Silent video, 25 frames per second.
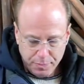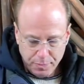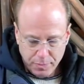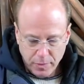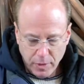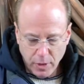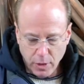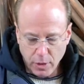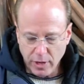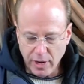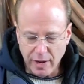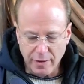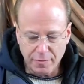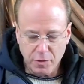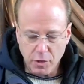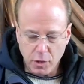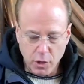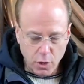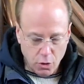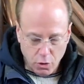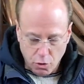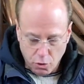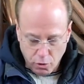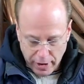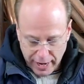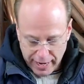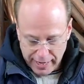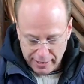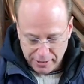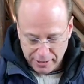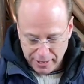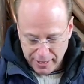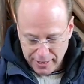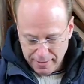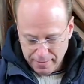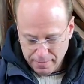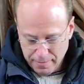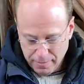You don't have to go
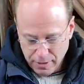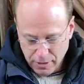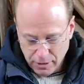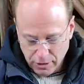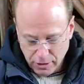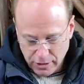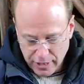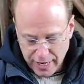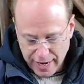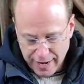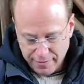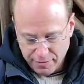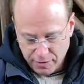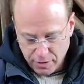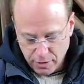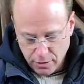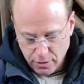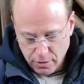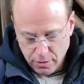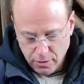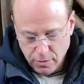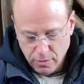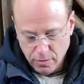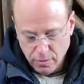crazy. You just have to